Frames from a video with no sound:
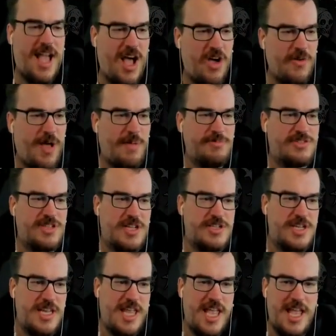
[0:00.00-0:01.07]
How I'm such
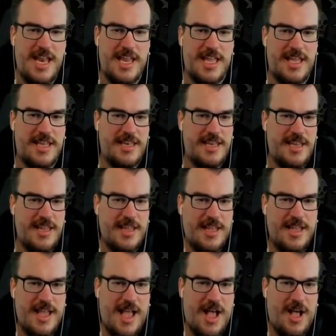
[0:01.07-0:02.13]
an idiot.
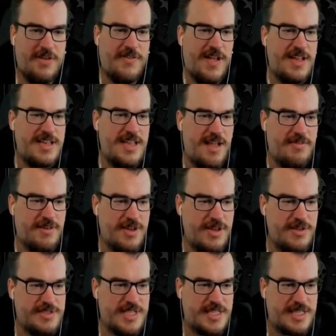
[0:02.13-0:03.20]
How have I never
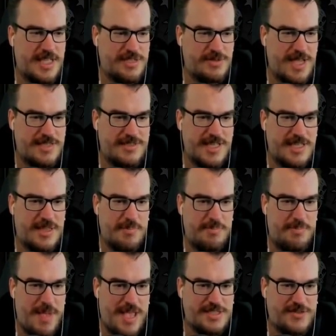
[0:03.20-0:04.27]
used that? That's that's like the
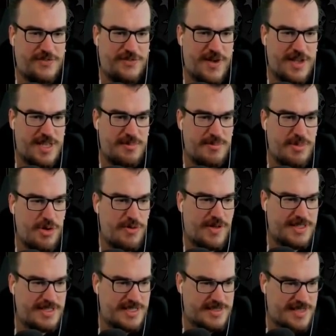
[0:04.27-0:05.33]
best fucking move
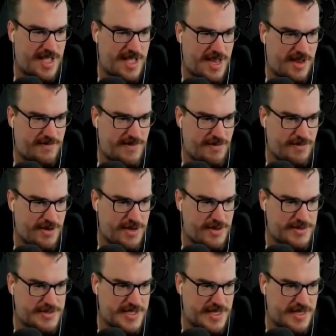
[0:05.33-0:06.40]
on this guy, and I've never
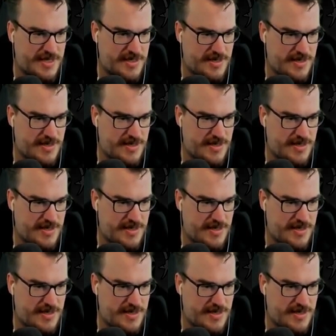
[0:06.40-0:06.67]
used it.